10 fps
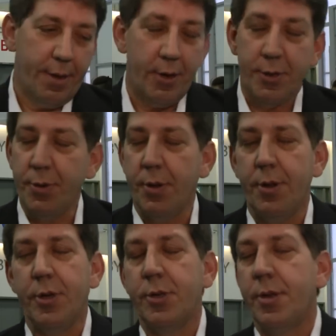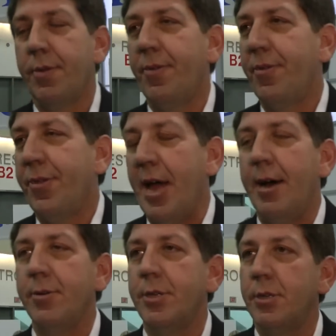There's
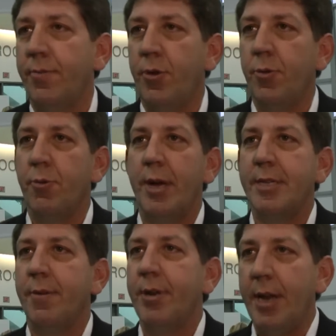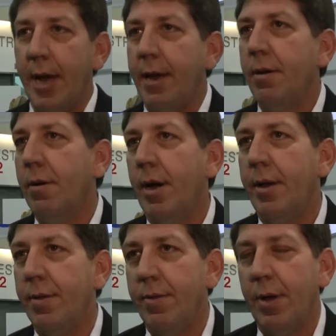thousands of new threats every day, right?